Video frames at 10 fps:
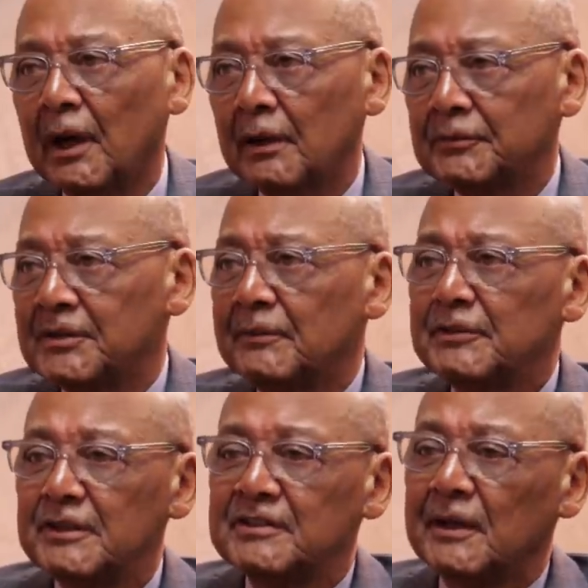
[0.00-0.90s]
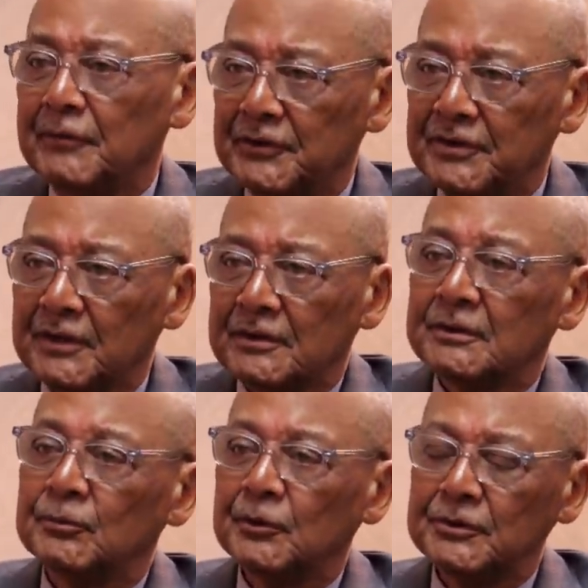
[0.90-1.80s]
our 1776
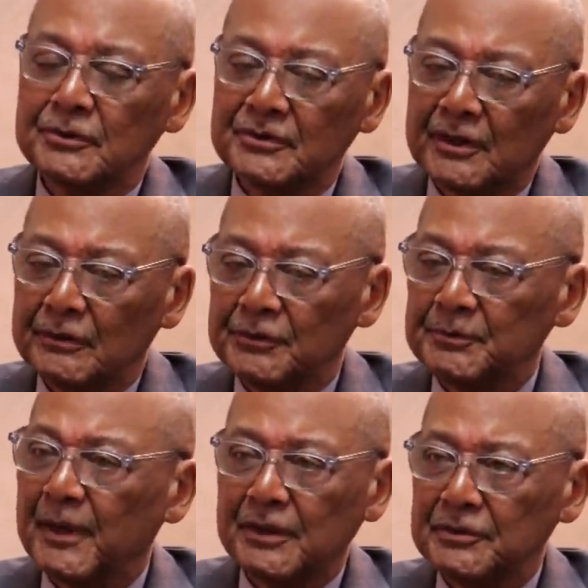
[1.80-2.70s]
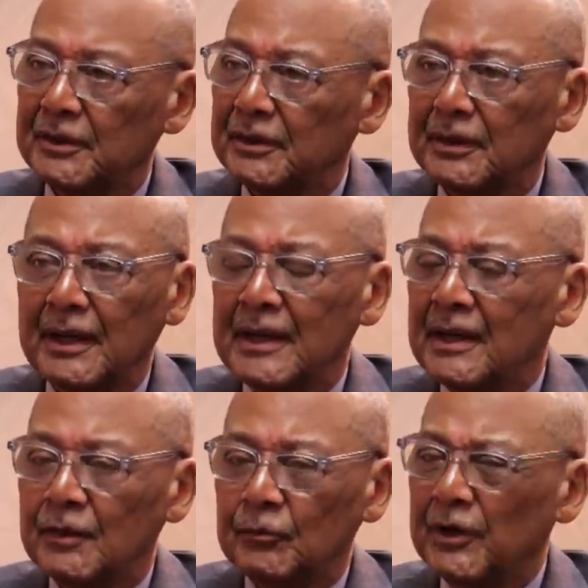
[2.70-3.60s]
at the Woodson Center is launching. Yeah.
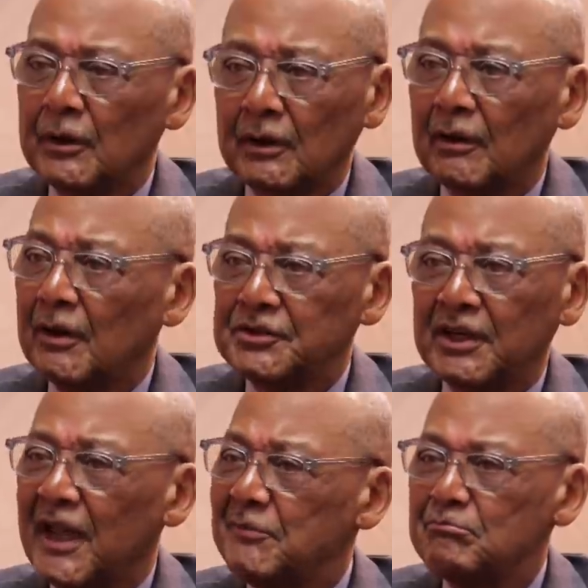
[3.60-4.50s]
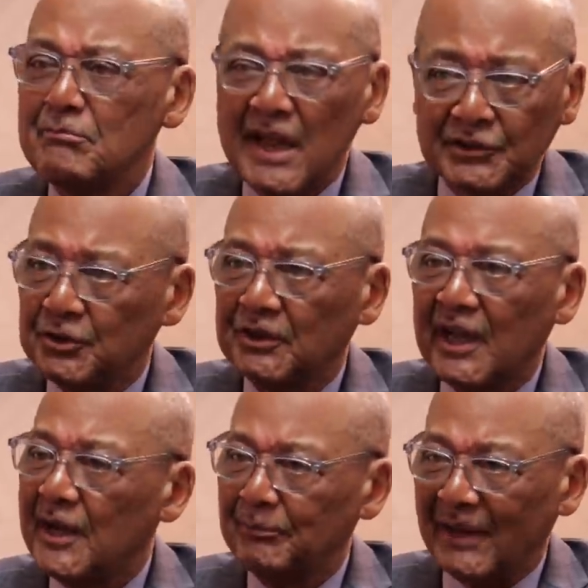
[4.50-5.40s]
We are launching a major
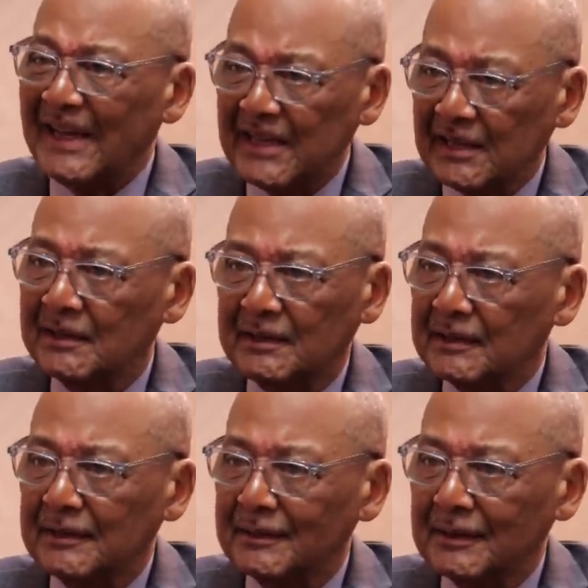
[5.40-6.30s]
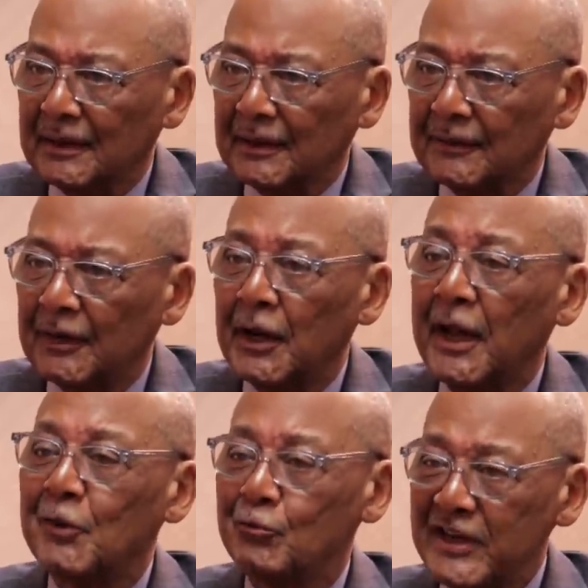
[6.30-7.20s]
campaign,
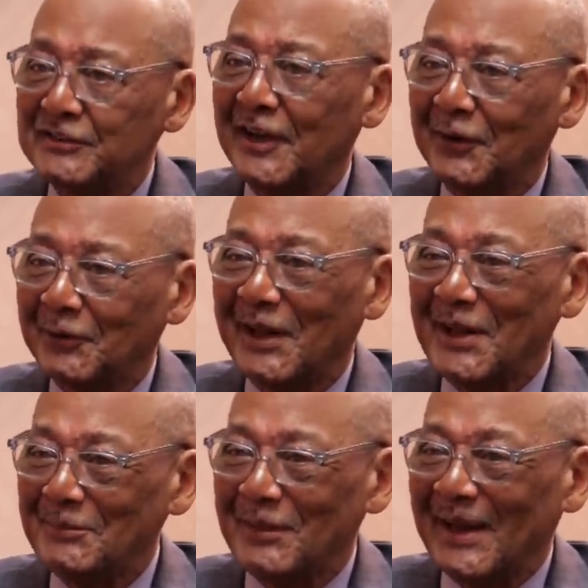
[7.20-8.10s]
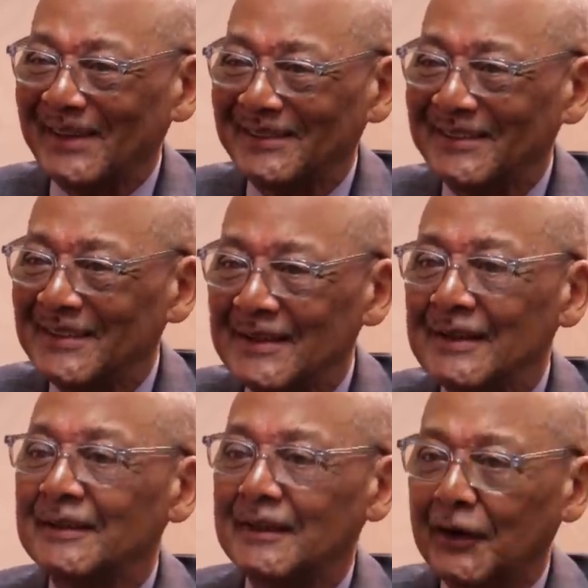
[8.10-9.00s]
a retail campaign.
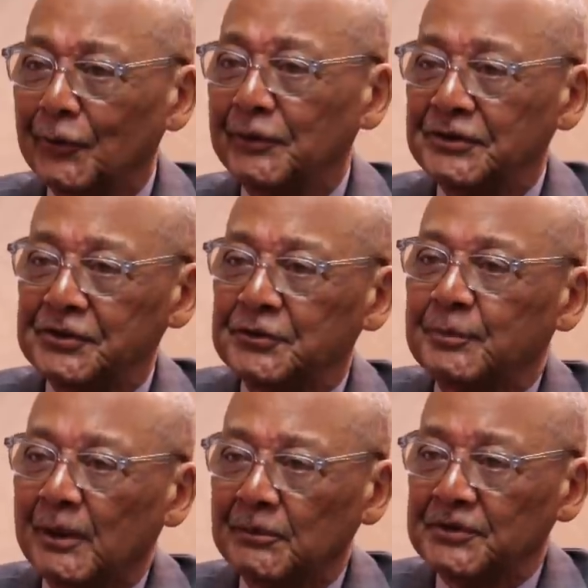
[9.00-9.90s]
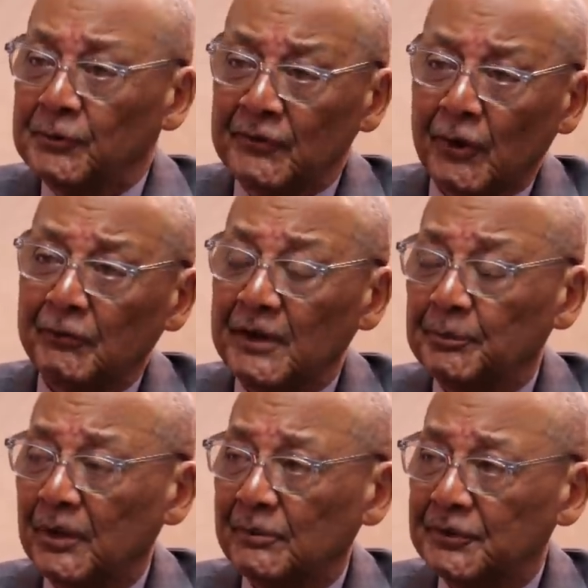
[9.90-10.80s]
Not only just publishing, we've already
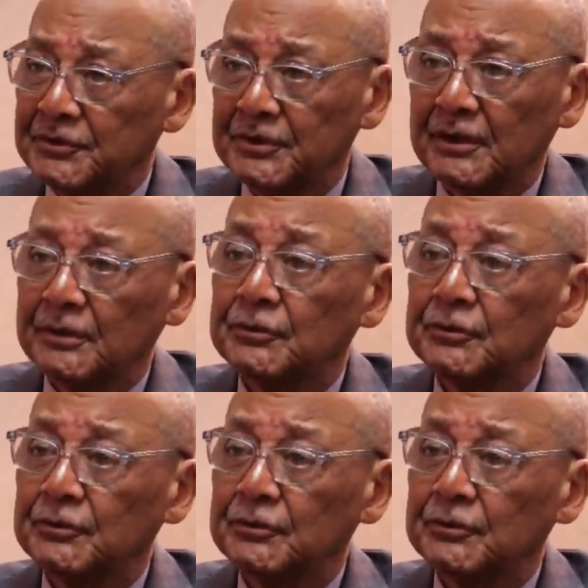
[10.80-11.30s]
published